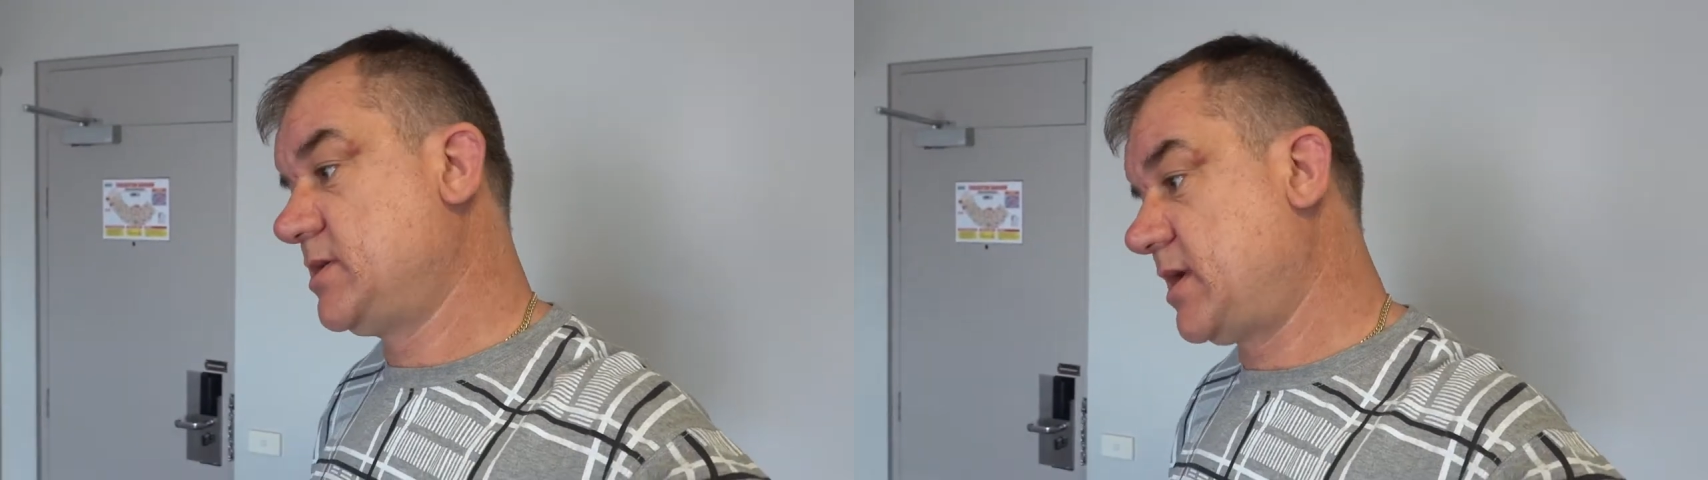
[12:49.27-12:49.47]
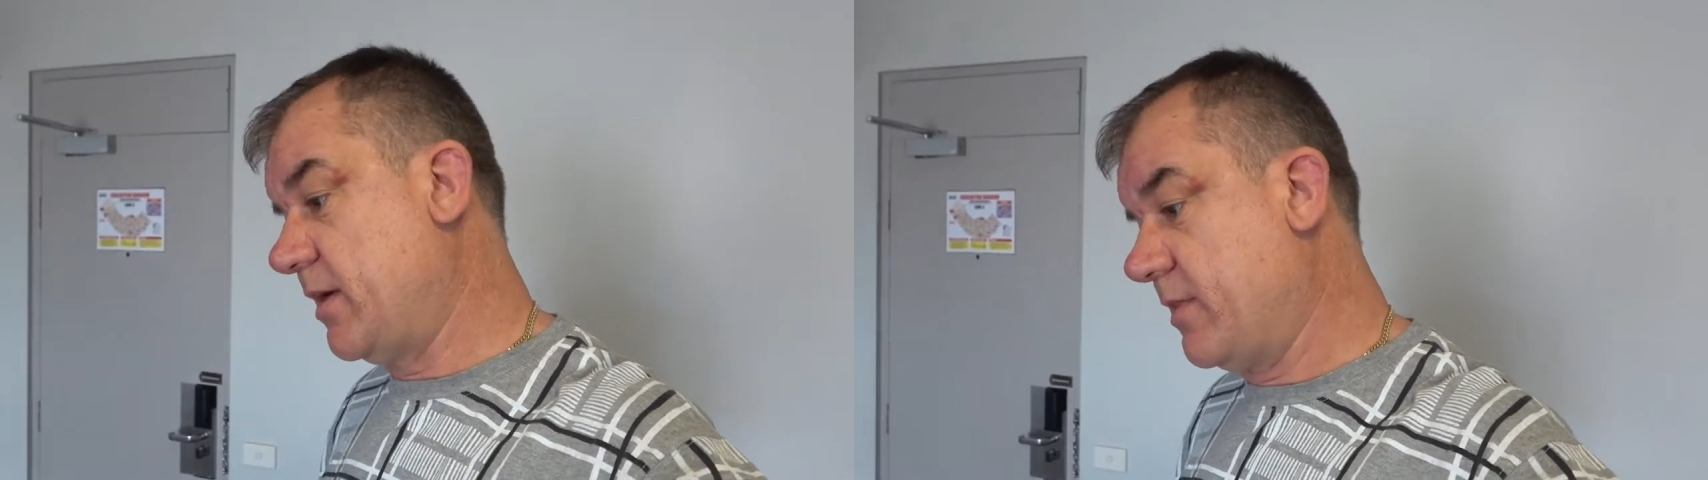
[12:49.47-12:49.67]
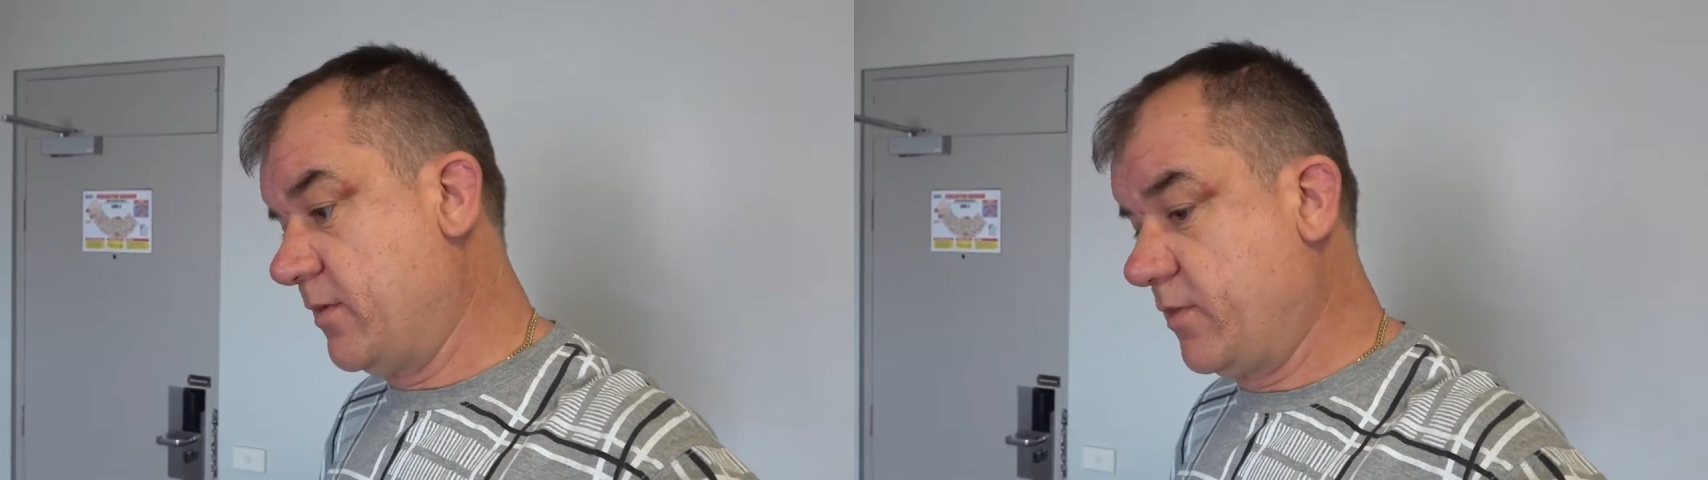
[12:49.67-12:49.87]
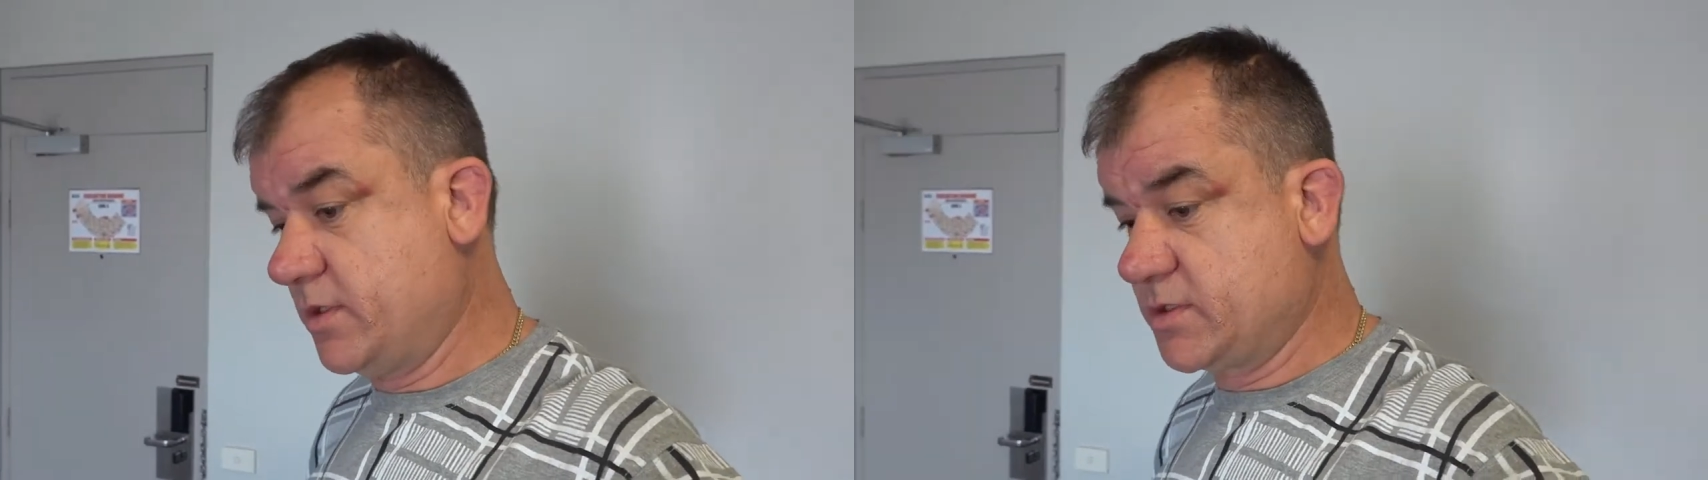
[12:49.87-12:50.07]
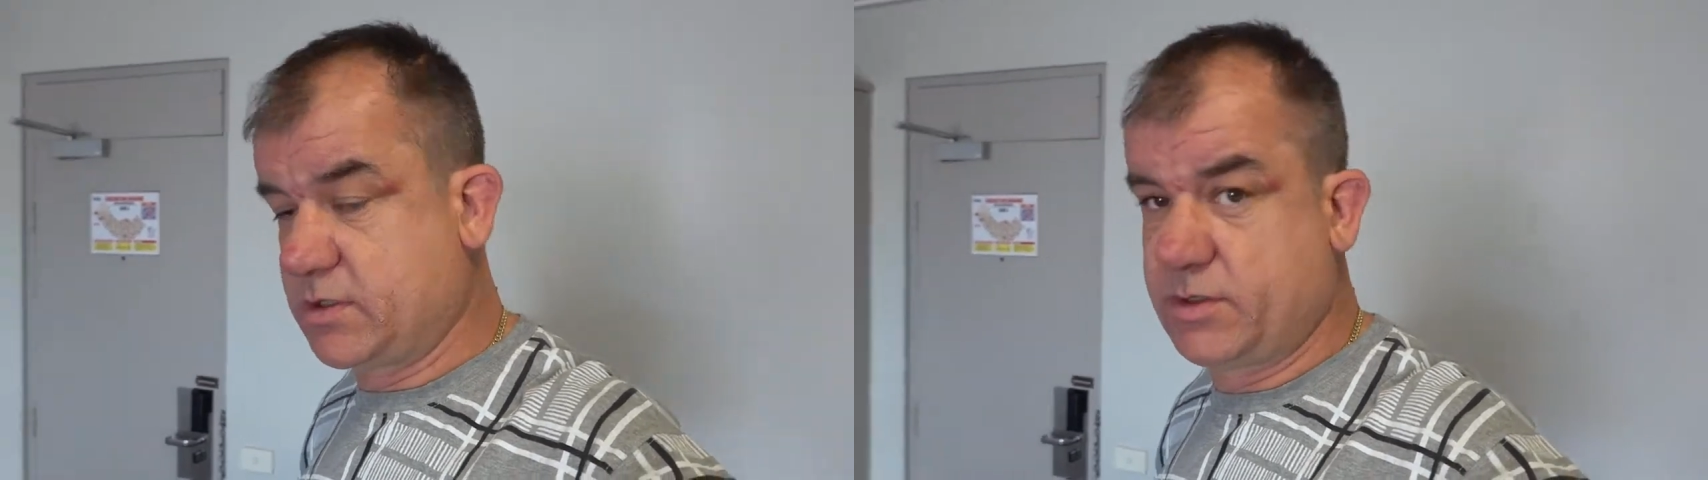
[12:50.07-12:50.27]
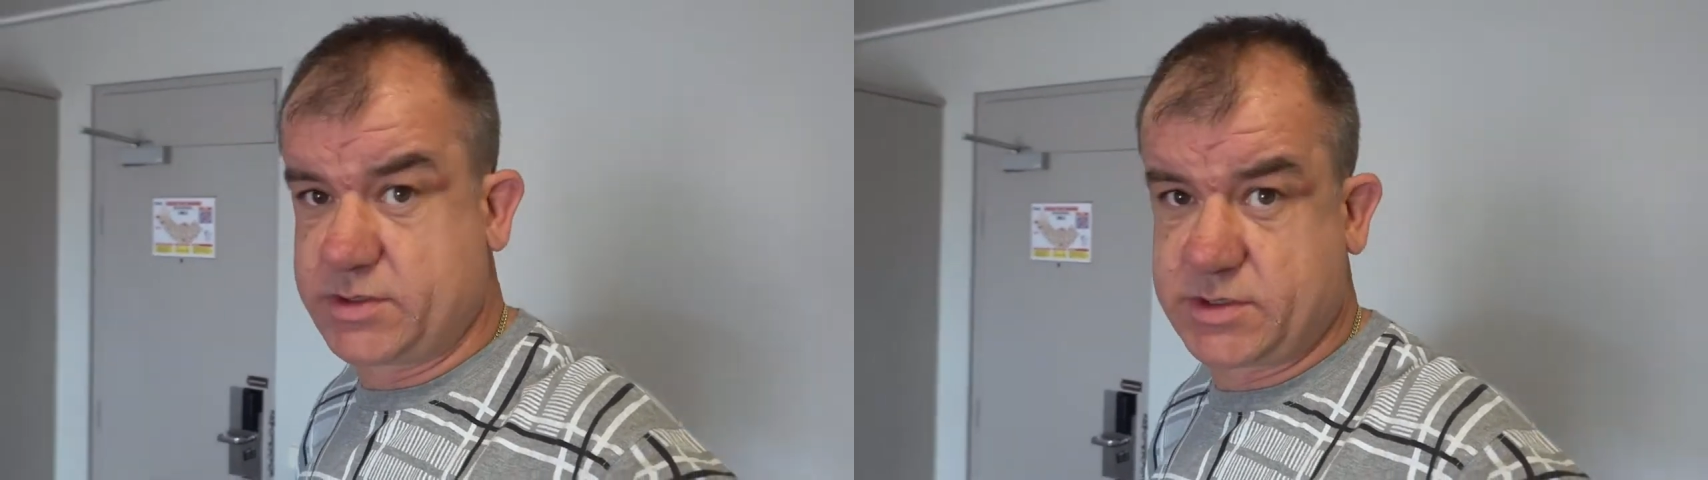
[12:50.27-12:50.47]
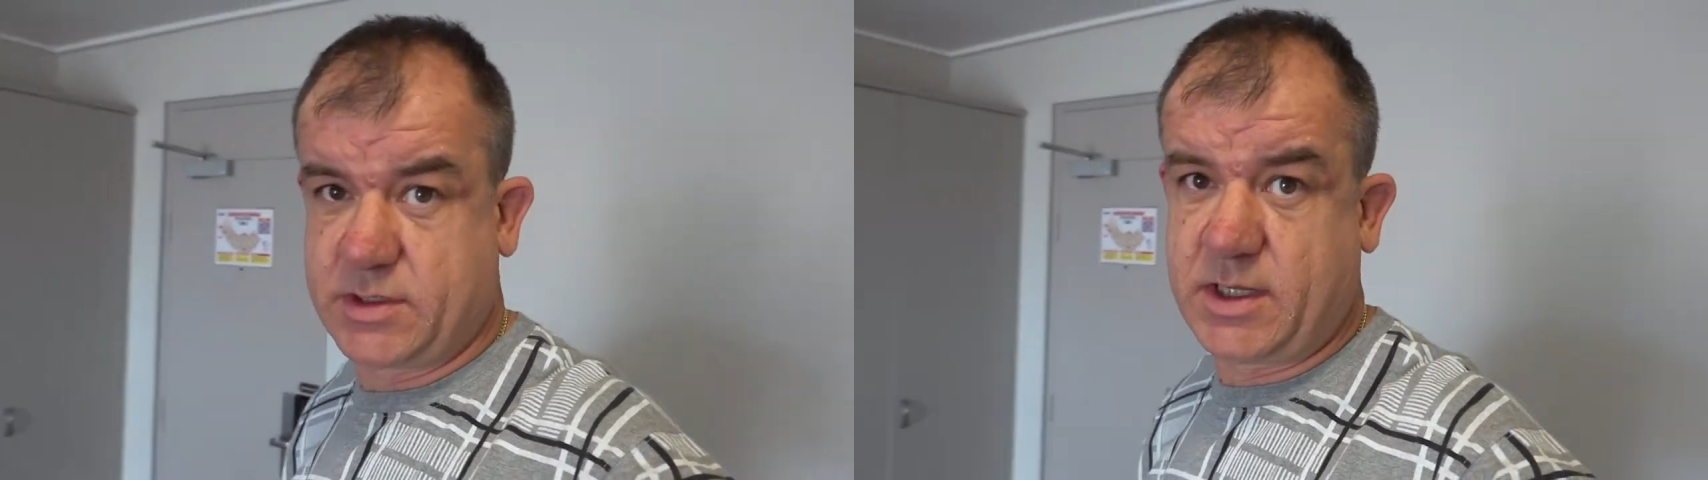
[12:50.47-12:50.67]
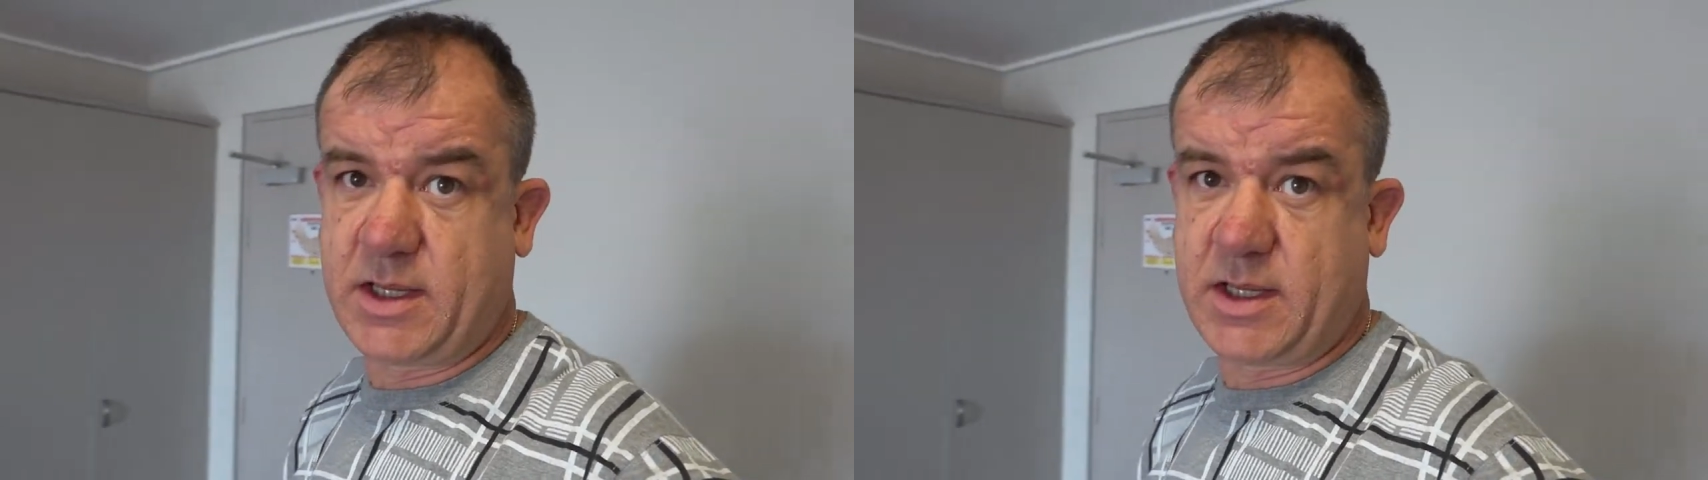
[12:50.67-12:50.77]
came up with a solution,